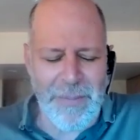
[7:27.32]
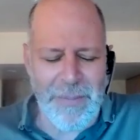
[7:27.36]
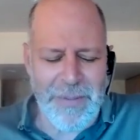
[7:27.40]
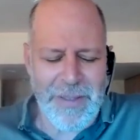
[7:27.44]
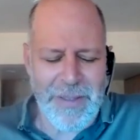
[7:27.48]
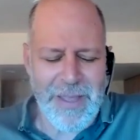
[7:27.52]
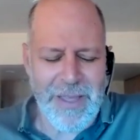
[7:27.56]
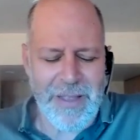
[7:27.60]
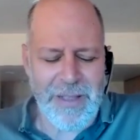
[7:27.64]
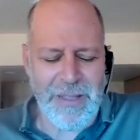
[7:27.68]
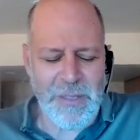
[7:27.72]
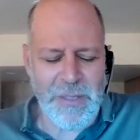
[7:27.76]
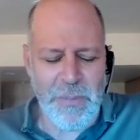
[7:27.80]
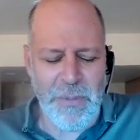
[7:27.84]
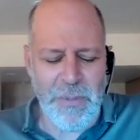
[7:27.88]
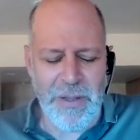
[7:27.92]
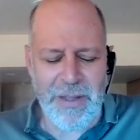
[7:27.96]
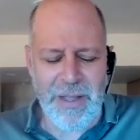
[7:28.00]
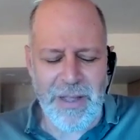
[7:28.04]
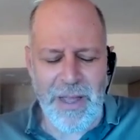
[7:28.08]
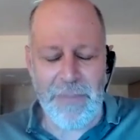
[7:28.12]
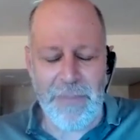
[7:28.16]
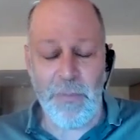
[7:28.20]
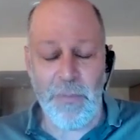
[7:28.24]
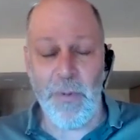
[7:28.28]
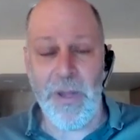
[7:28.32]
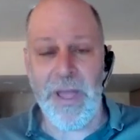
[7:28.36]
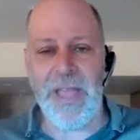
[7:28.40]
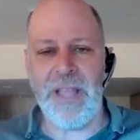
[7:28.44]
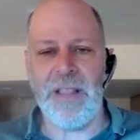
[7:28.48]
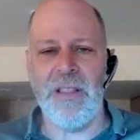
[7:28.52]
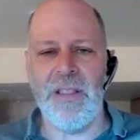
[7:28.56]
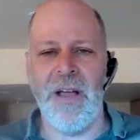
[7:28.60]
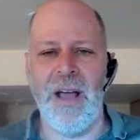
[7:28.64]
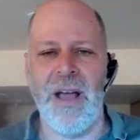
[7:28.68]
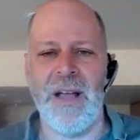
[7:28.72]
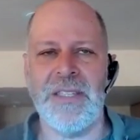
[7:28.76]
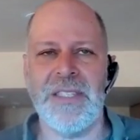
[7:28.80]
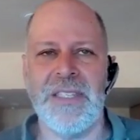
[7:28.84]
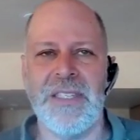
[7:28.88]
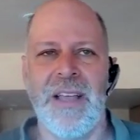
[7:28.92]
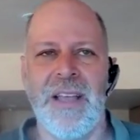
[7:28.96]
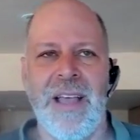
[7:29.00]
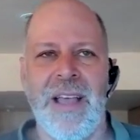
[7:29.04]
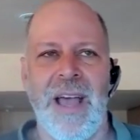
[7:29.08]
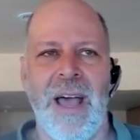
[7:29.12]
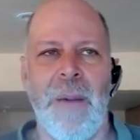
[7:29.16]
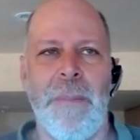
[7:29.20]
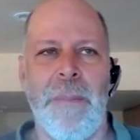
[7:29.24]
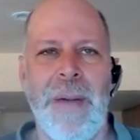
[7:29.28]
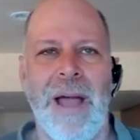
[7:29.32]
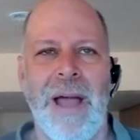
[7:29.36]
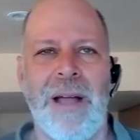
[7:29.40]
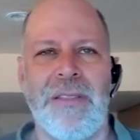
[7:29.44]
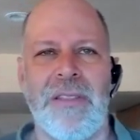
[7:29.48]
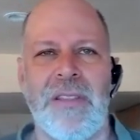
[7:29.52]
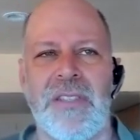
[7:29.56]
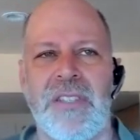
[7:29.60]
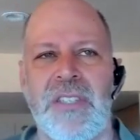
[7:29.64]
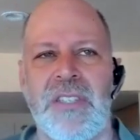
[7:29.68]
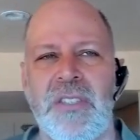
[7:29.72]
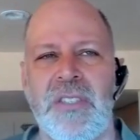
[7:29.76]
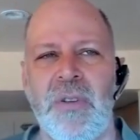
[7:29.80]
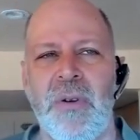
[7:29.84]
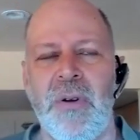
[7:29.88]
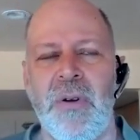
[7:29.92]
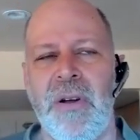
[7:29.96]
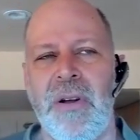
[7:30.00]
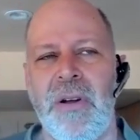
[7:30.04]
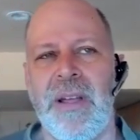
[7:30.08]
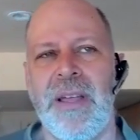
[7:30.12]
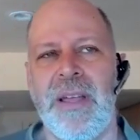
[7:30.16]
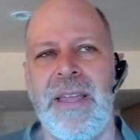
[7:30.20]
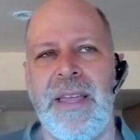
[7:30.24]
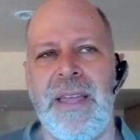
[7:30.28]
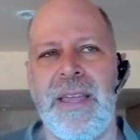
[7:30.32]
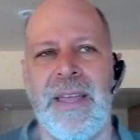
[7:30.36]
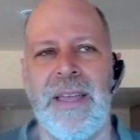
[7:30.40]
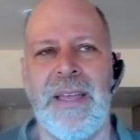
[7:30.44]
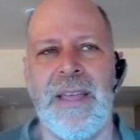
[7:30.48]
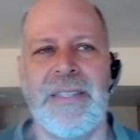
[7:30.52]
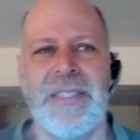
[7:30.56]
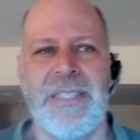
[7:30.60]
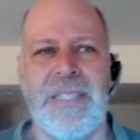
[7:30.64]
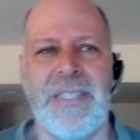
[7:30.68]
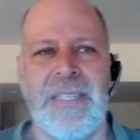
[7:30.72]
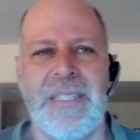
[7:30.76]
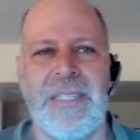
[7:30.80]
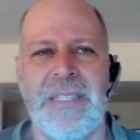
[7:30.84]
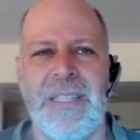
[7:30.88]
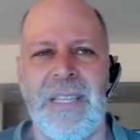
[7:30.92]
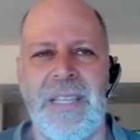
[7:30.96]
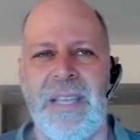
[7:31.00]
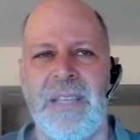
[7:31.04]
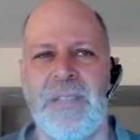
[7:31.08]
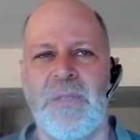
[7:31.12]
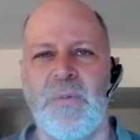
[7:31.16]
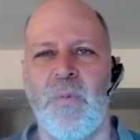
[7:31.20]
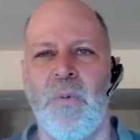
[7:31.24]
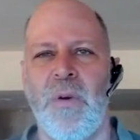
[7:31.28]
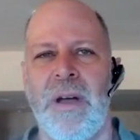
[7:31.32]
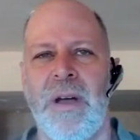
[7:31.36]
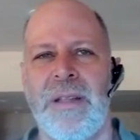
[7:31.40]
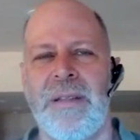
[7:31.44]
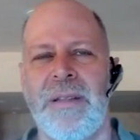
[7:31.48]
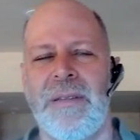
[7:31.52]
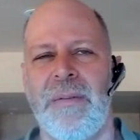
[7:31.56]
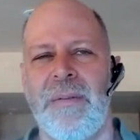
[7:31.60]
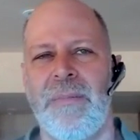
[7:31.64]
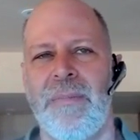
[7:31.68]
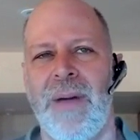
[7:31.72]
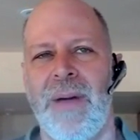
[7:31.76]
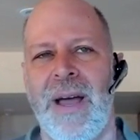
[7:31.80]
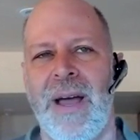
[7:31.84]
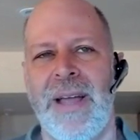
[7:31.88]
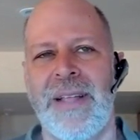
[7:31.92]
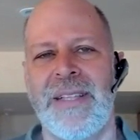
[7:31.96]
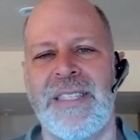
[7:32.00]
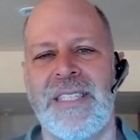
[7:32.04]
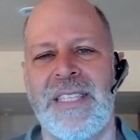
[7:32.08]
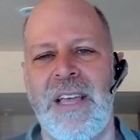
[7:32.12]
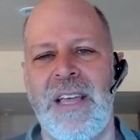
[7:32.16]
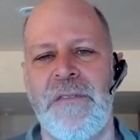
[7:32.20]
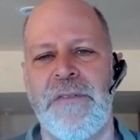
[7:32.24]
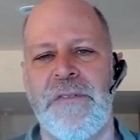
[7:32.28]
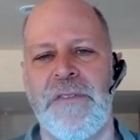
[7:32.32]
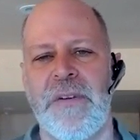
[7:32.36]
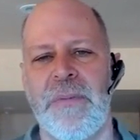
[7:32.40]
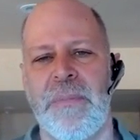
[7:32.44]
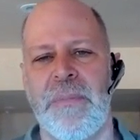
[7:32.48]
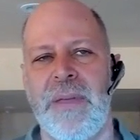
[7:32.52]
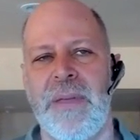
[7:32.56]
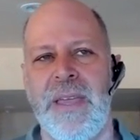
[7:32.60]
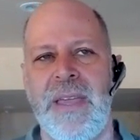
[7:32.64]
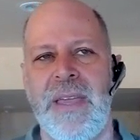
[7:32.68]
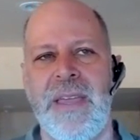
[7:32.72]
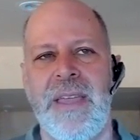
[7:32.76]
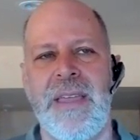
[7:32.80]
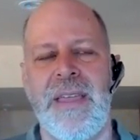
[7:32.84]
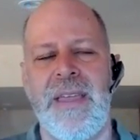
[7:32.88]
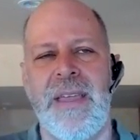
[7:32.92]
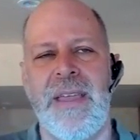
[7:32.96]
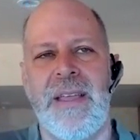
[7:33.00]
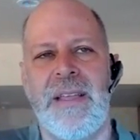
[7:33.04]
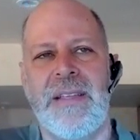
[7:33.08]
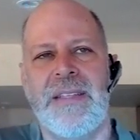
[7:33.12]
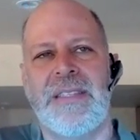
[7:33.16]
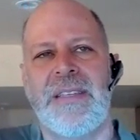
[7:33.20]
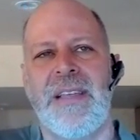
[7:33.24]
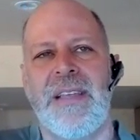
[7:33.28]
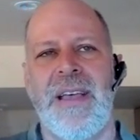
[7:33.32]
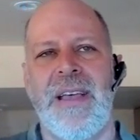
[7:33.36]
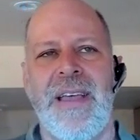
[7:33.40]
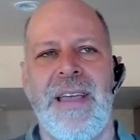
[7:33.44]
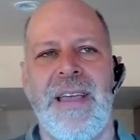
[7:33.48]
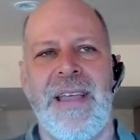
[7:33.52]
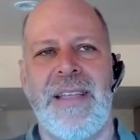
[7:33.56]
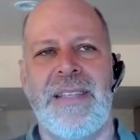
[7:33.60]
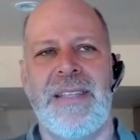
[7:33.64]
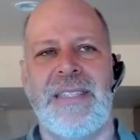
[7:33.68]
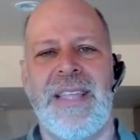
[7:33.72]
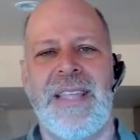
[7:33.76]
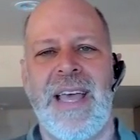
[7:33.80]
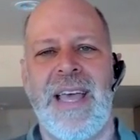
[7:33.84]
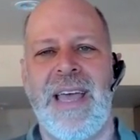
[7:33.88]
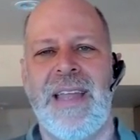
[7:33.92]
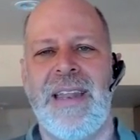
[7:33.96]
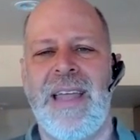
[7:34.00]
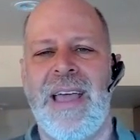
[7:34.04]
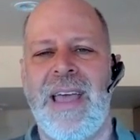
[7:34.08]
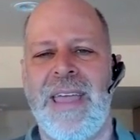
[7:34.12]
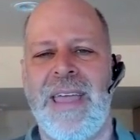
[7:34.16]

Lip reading: Keegan's book on weight loss. About the story is one mindset for me is that